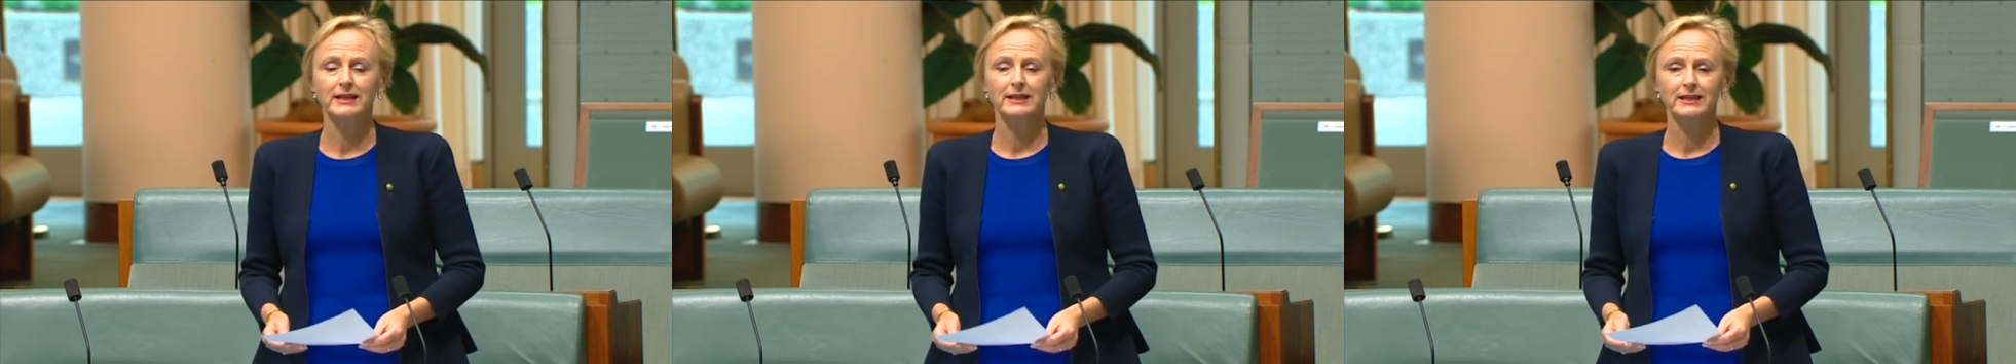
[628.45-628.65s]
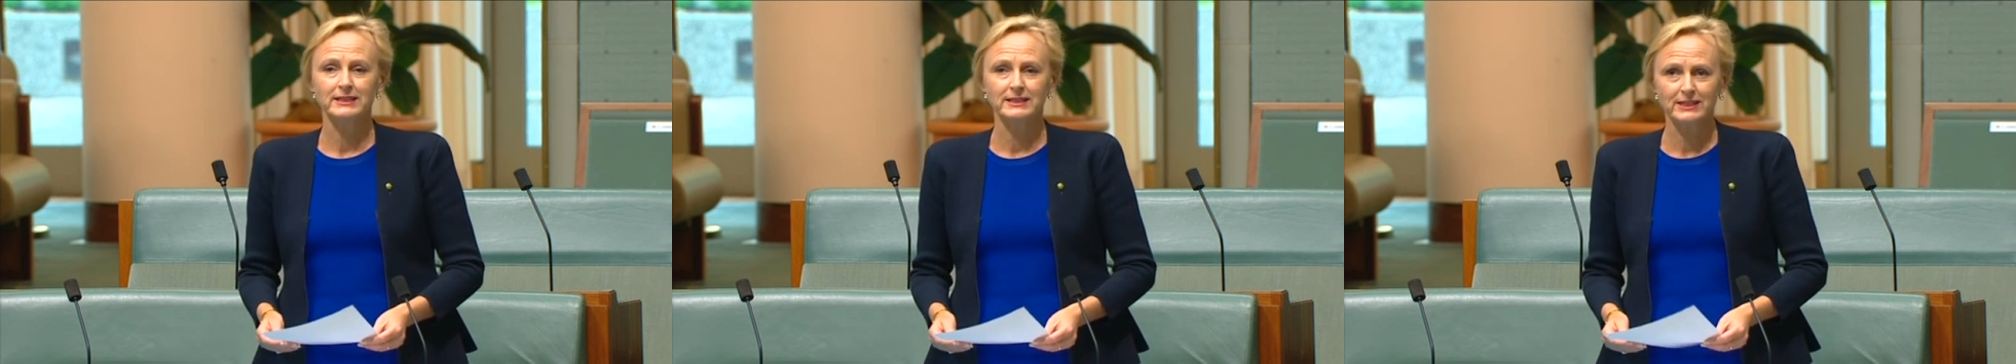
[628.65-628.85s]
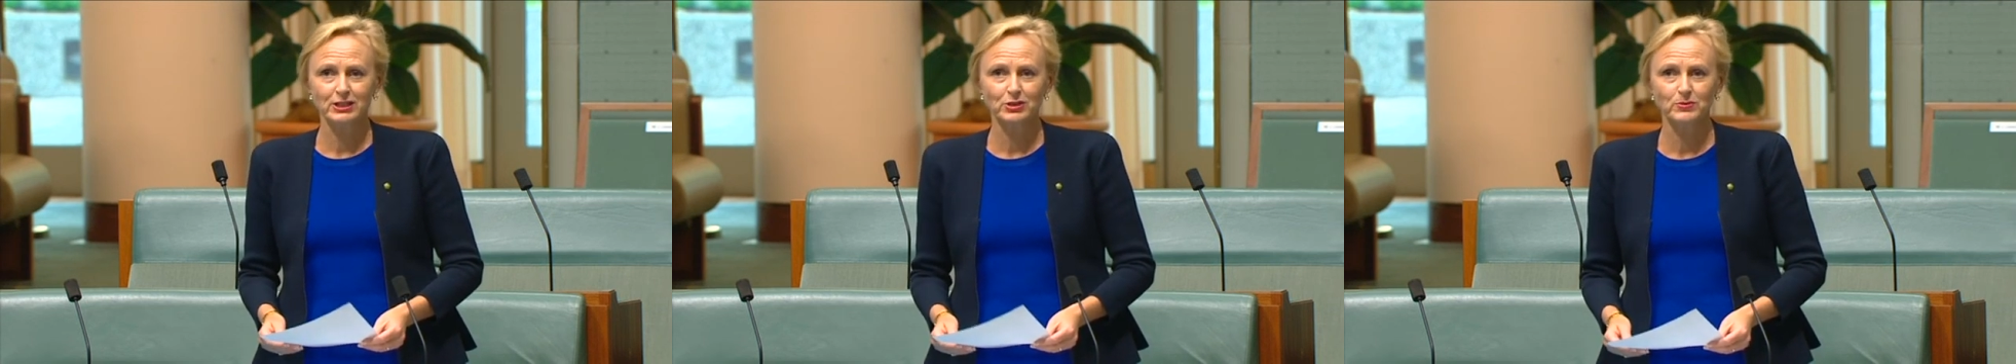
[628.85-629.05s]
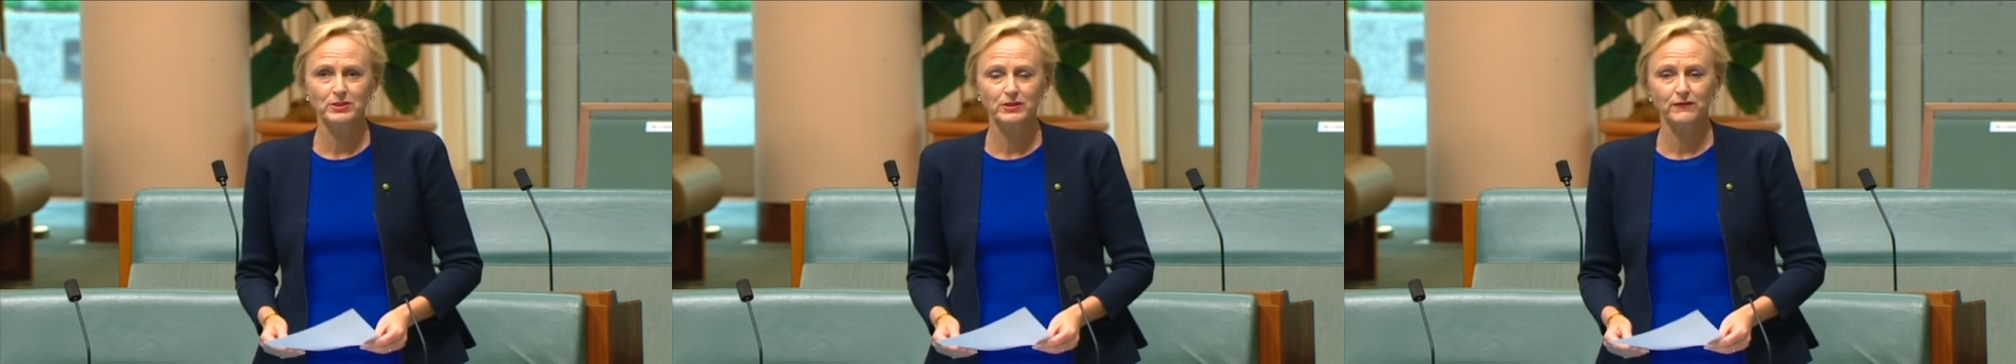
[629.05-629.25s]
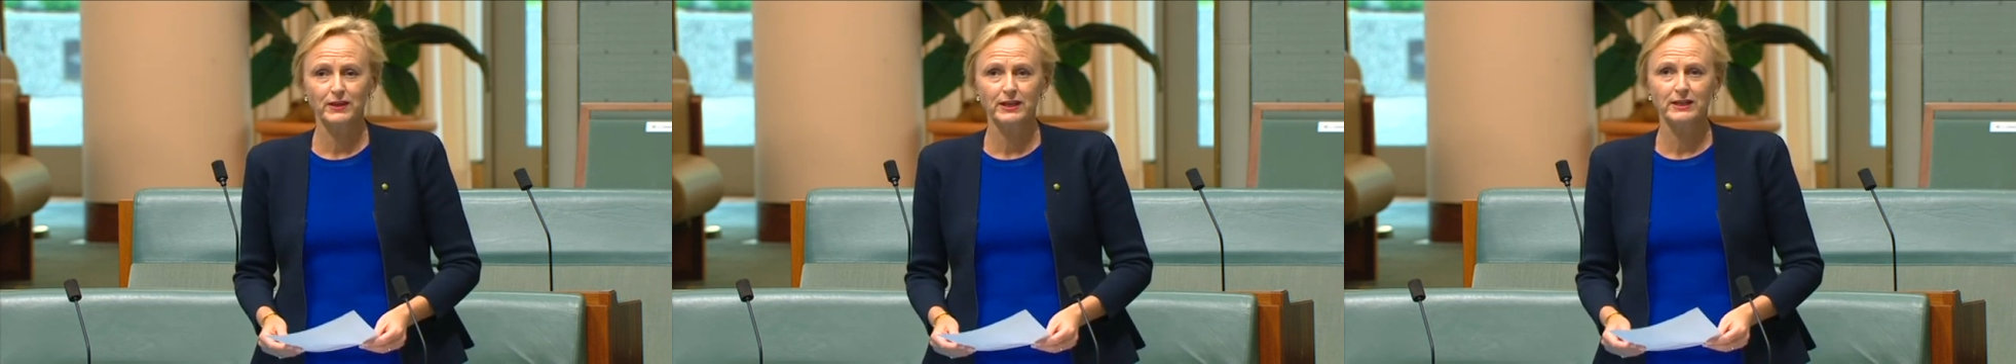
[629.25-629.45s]
constituents
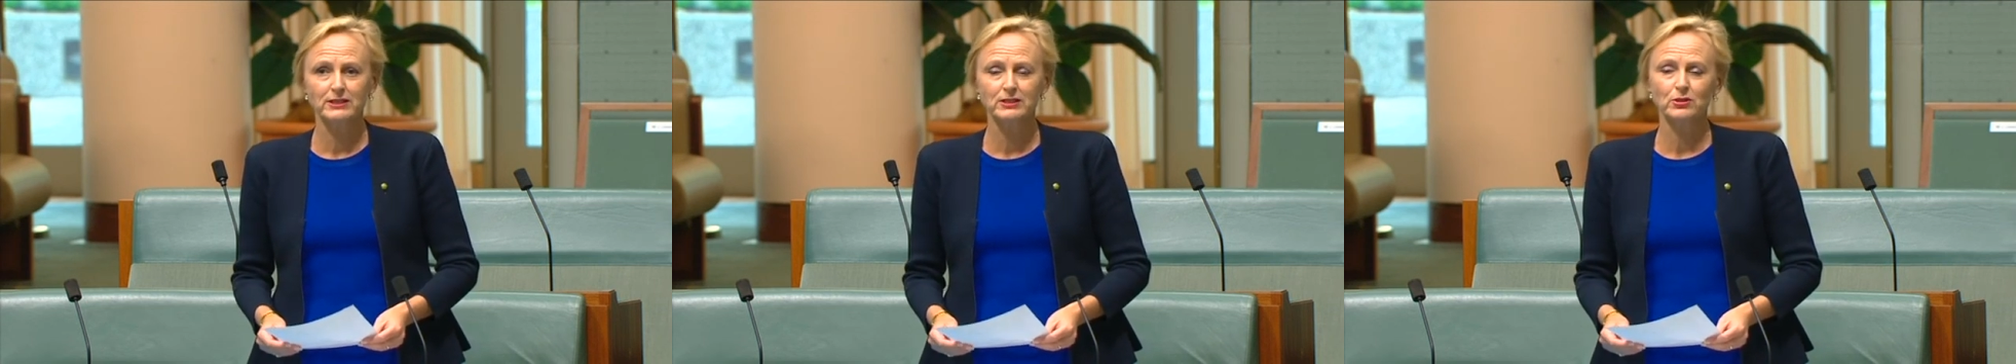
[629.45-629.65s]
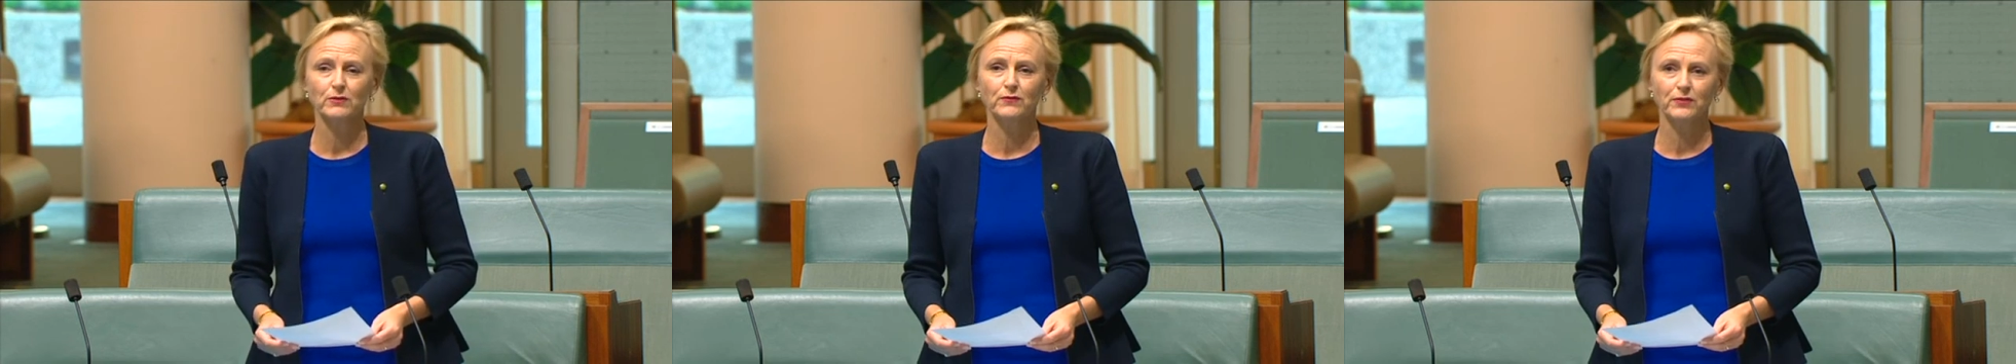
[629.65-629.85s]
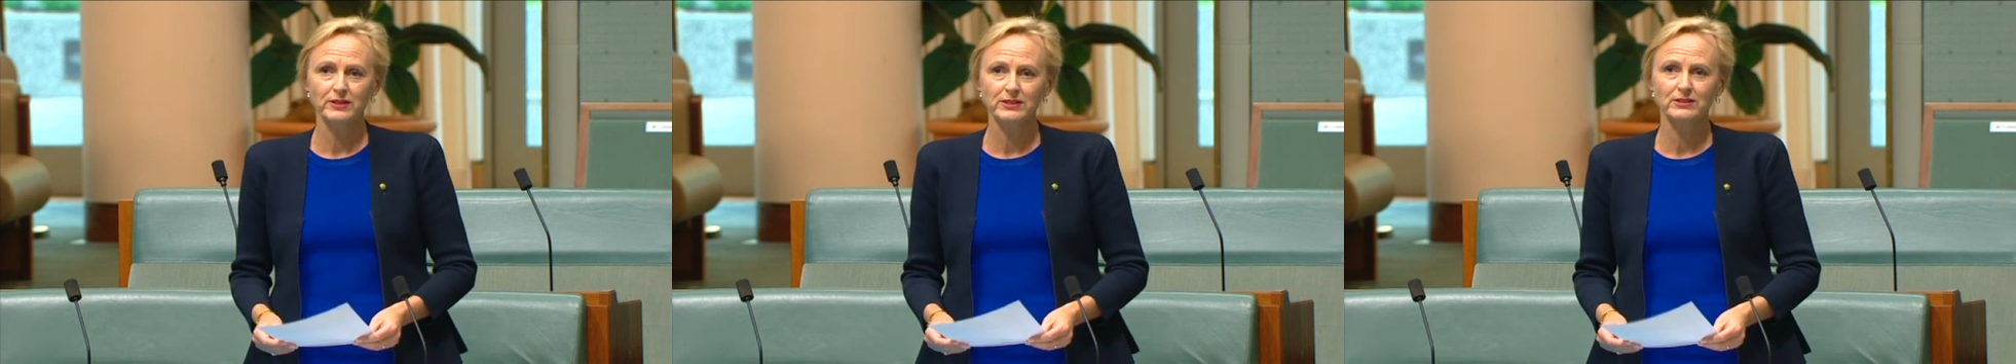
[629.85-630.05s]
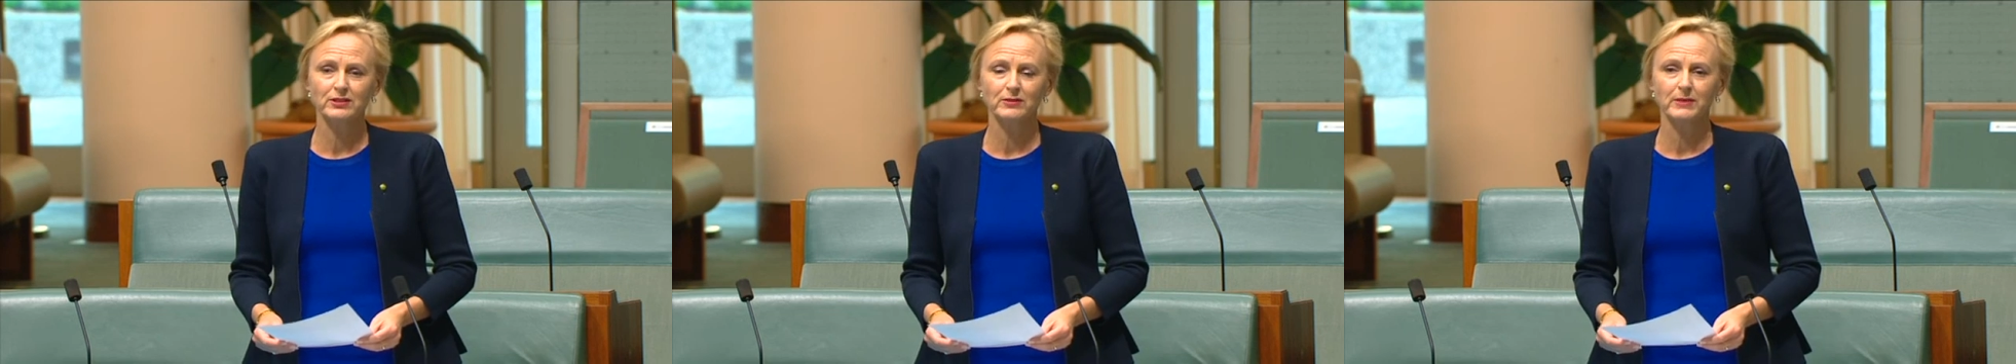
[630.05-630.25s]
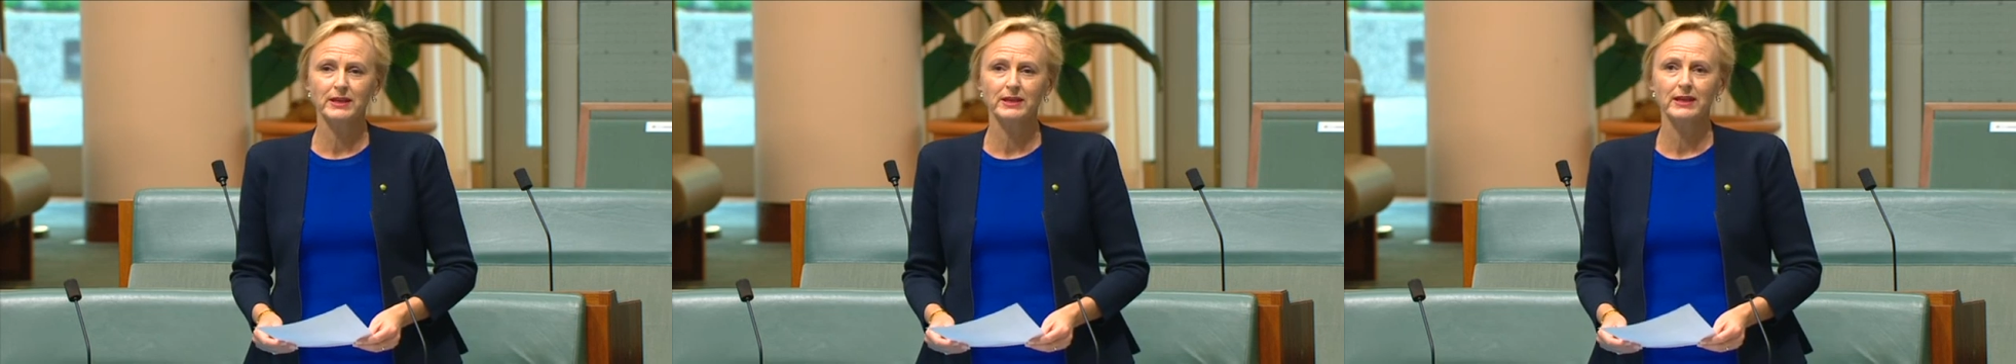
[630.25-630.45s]
of Higgins who have written to
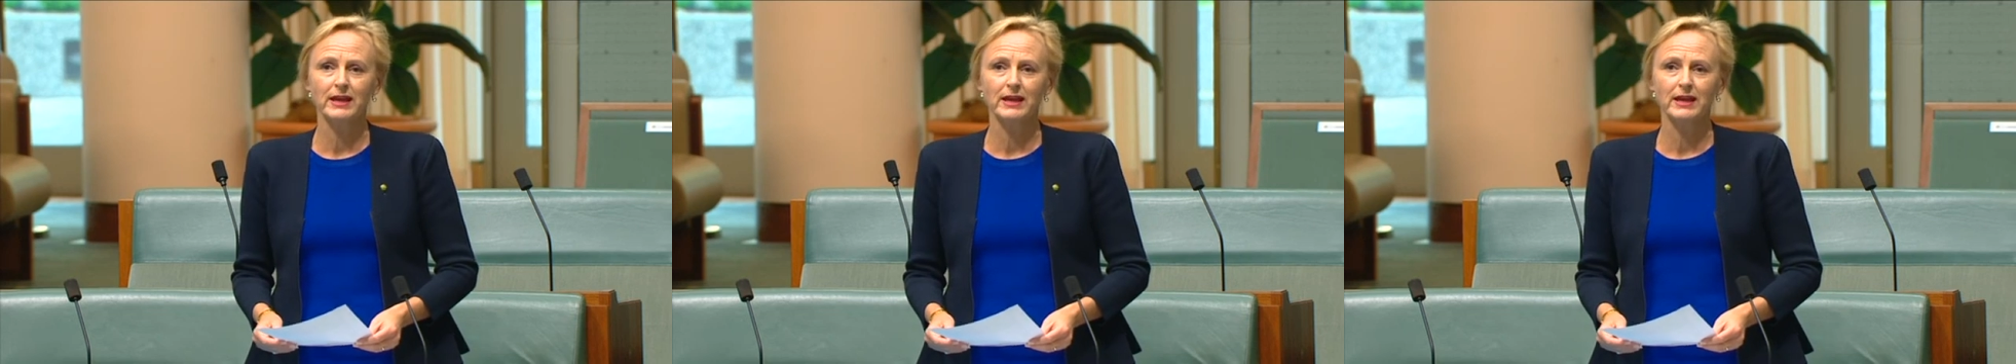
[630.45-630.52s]
me